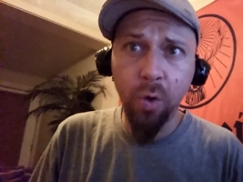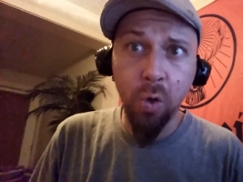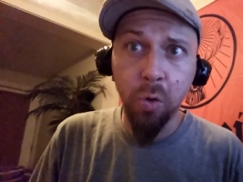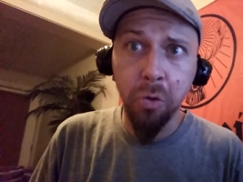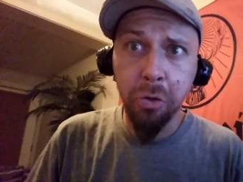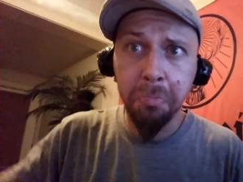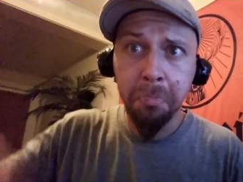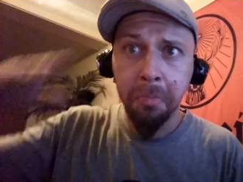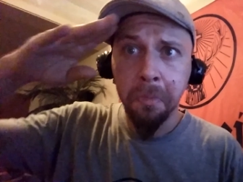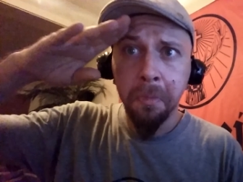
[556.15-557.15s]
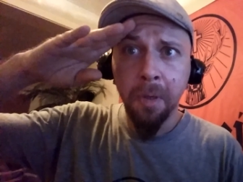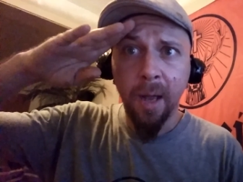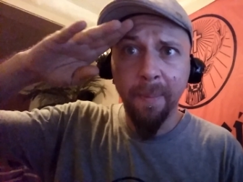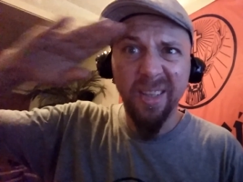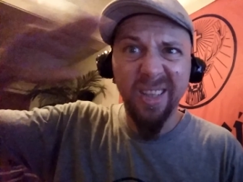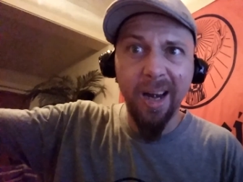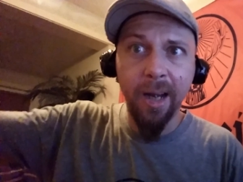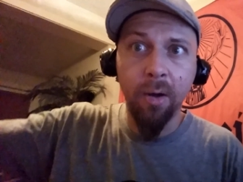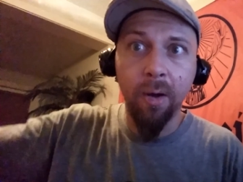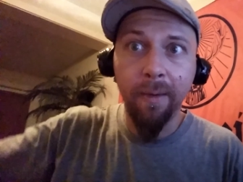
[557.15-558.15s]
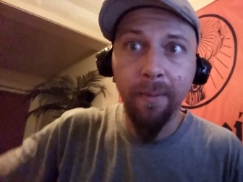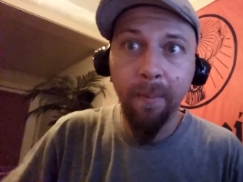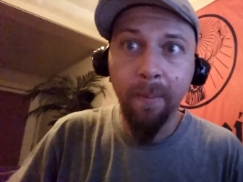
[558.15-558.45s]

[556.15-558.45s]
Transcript: News. I'm signing off.